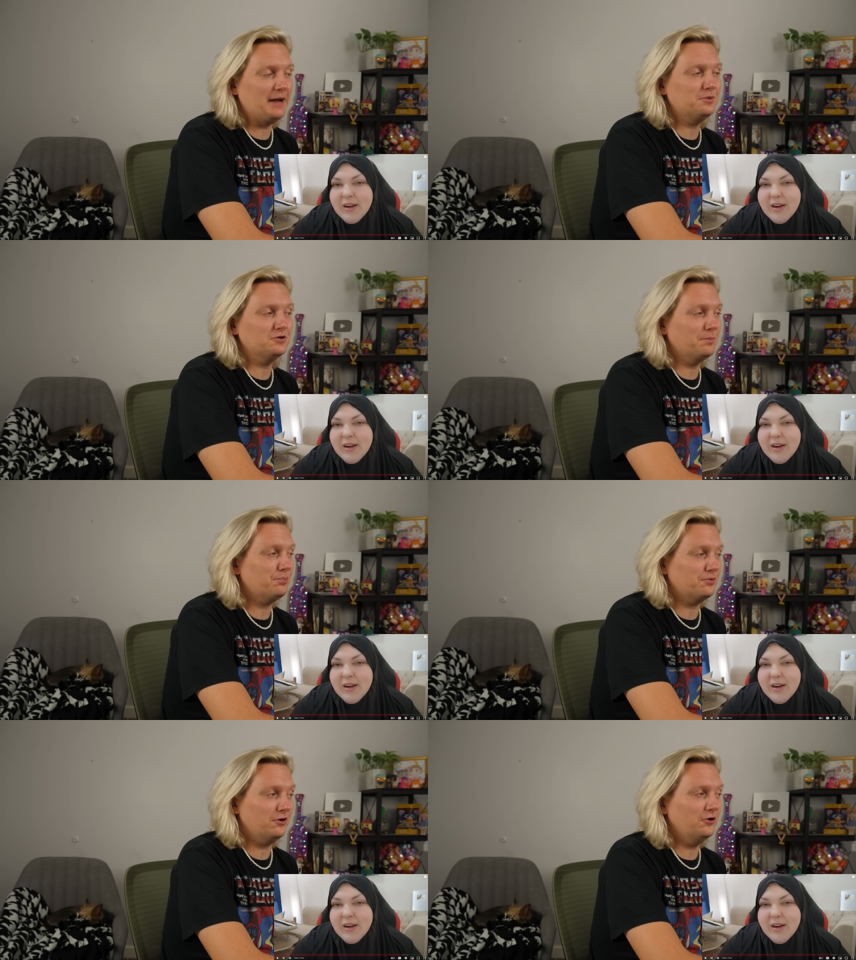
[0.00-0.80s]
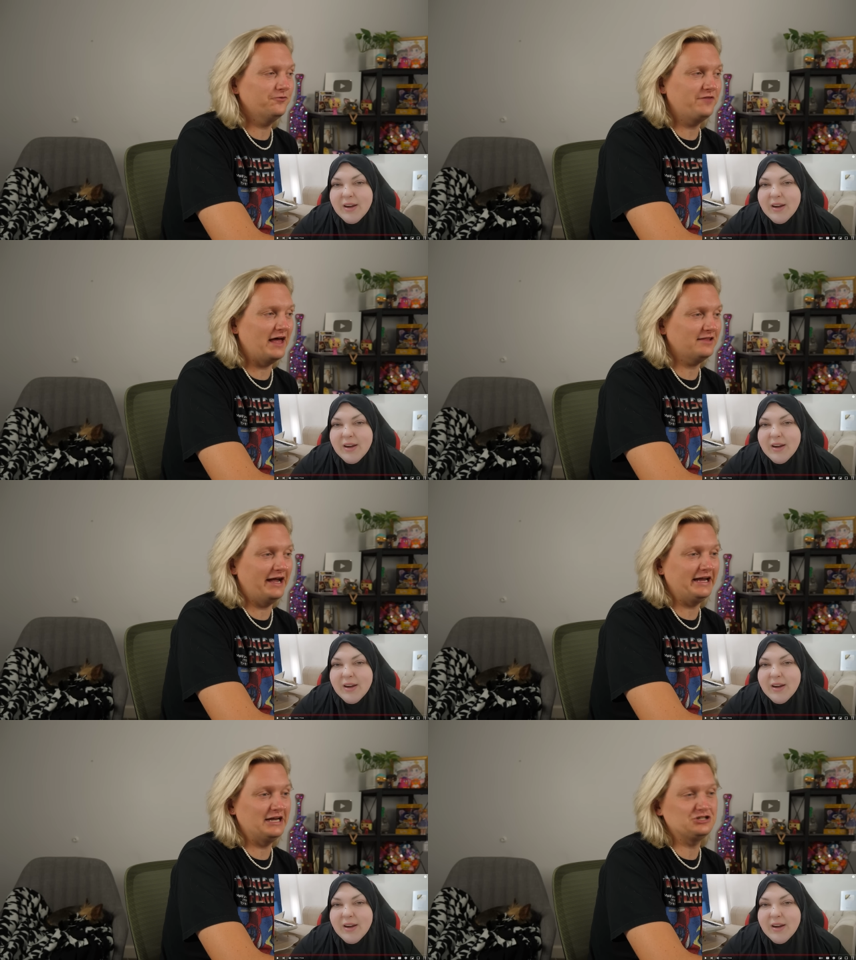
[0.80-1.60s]
Speaker 1: able to prove that
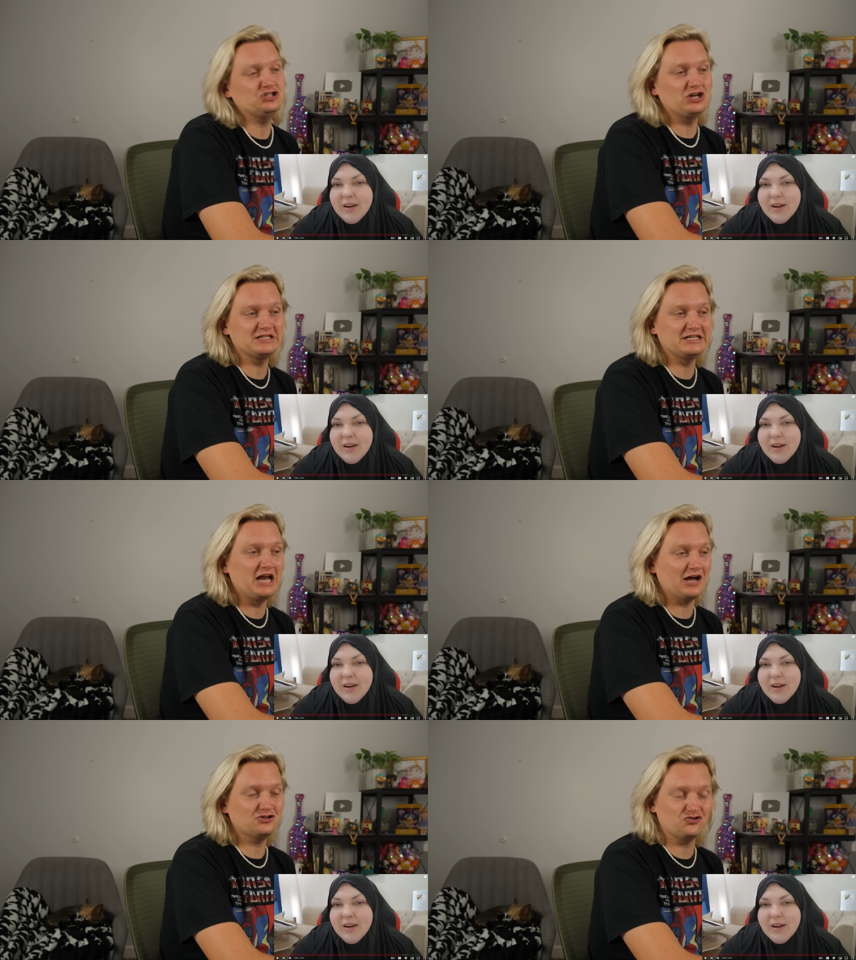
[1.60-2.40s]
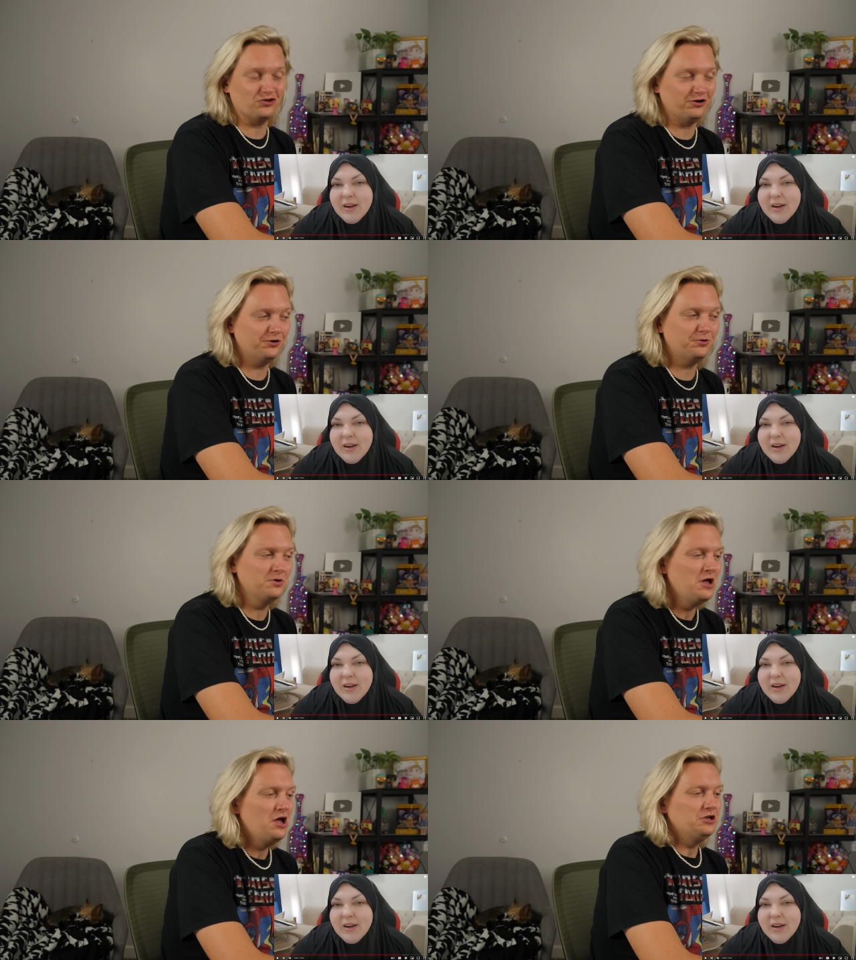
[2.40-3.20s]
like it's just not
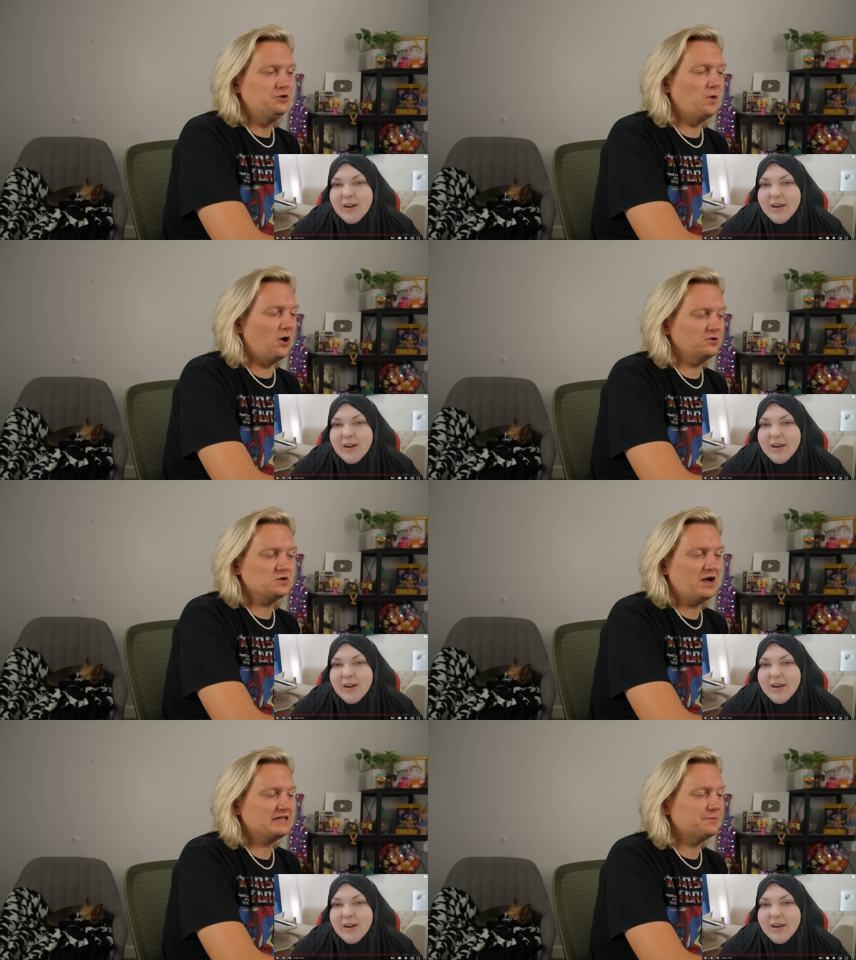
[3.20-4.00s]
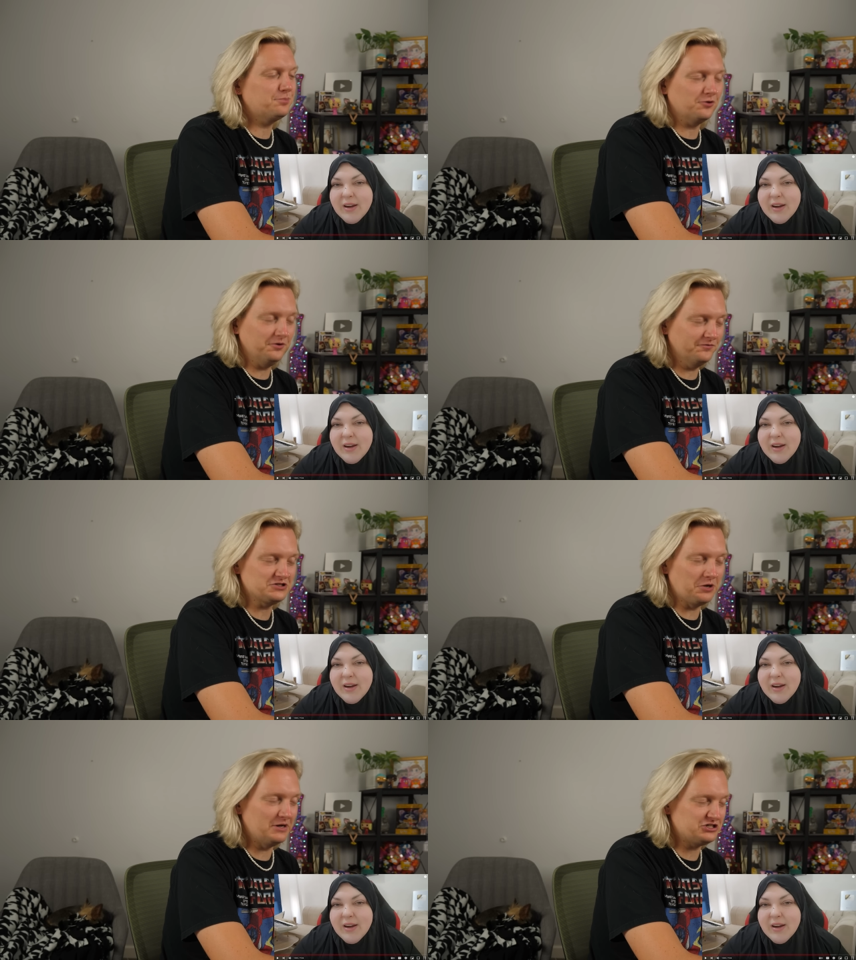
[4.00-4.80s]
true, you also have to prove
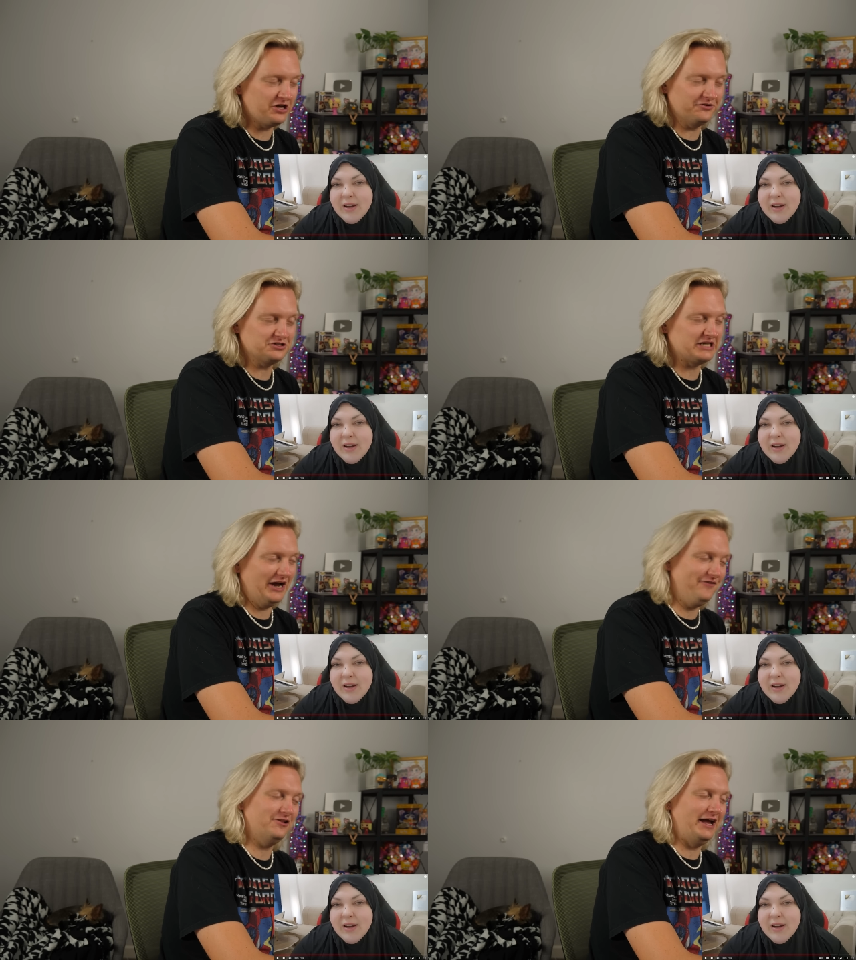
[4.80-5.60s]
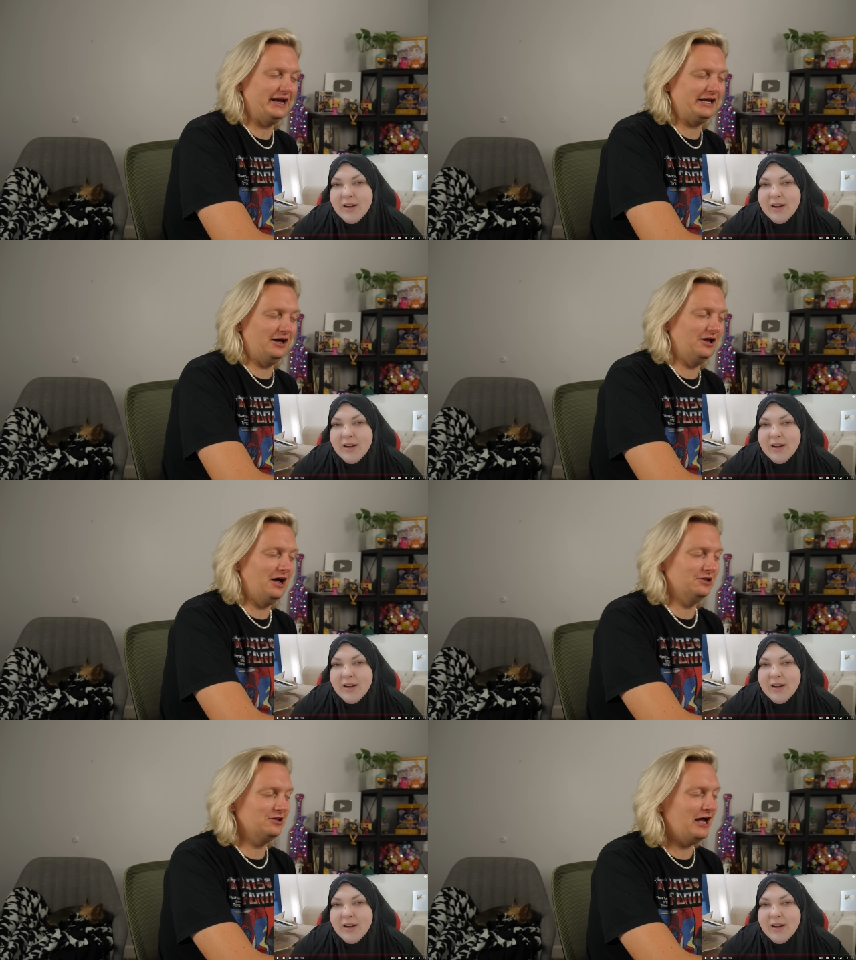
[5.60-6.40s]
so much other stuff, like
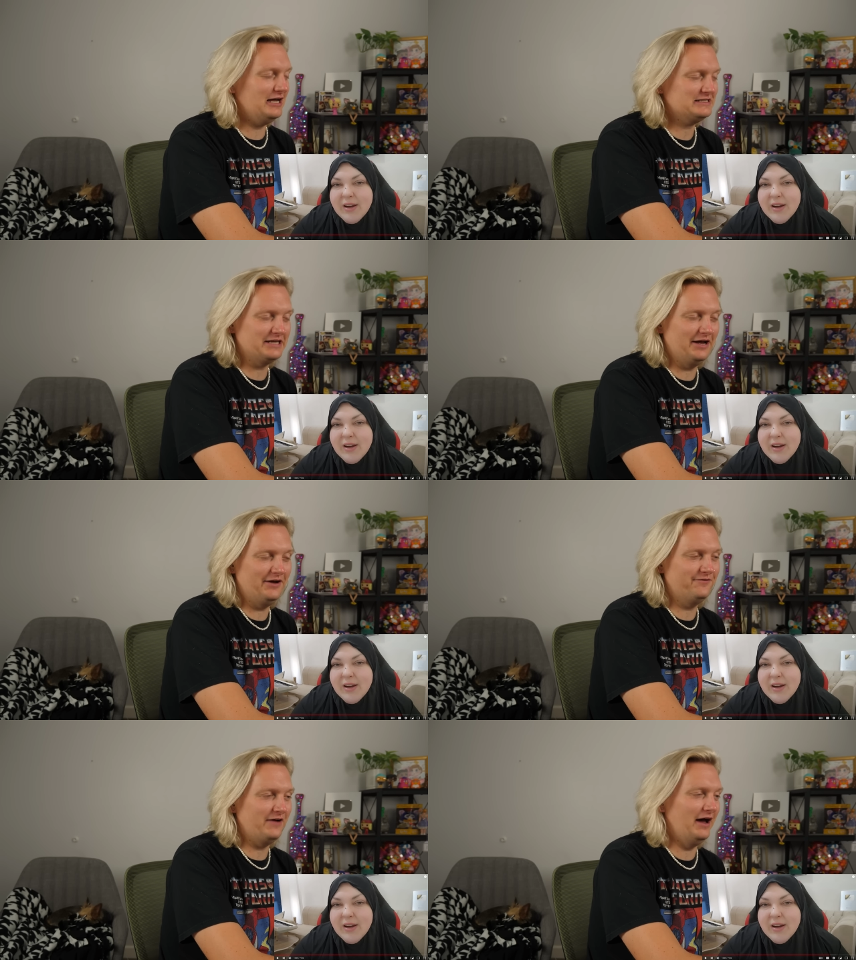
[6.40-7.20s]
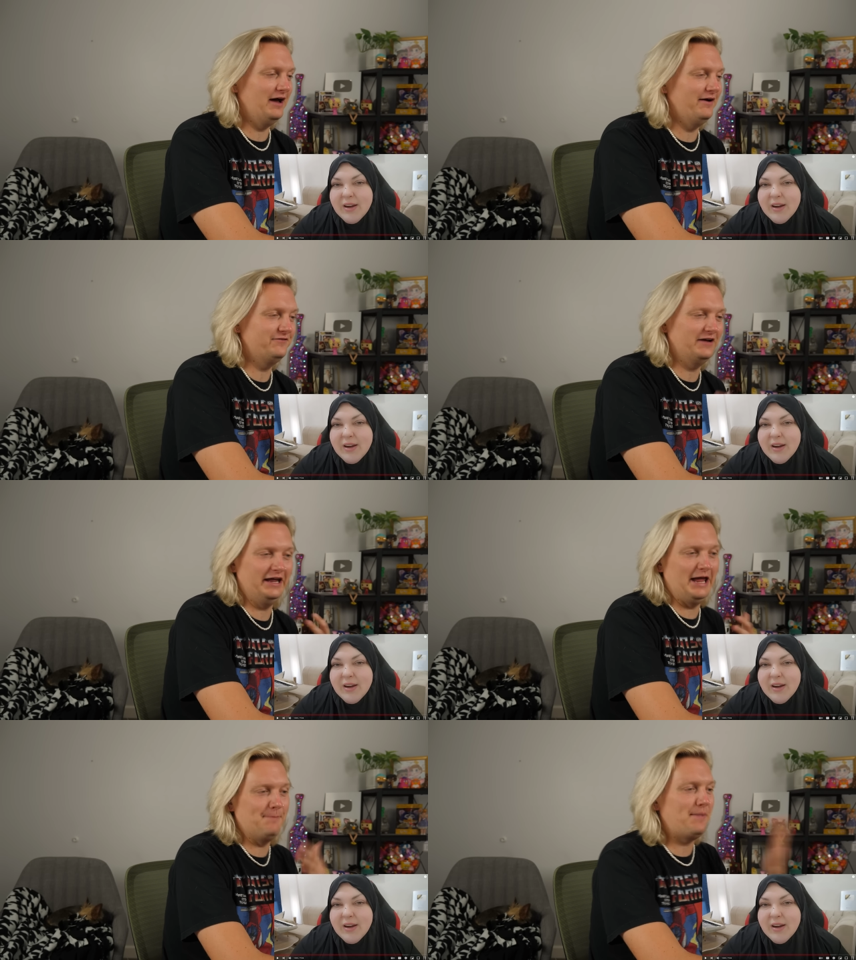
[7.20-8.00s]
a loss of
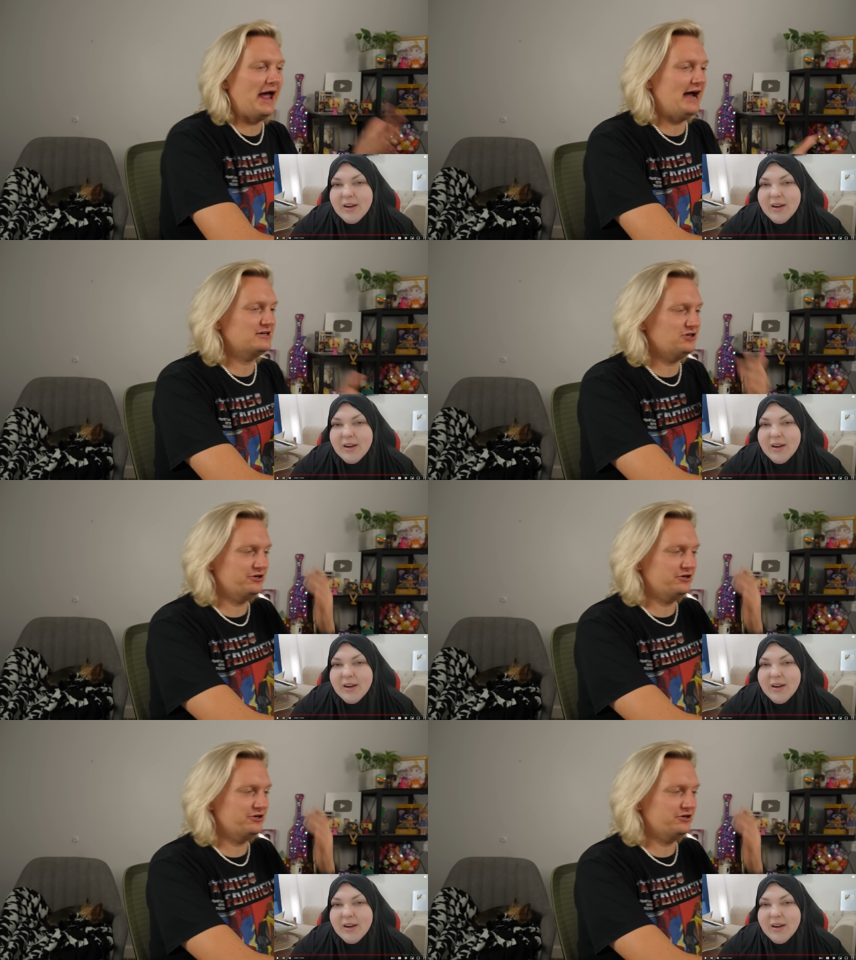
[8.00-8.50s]
impact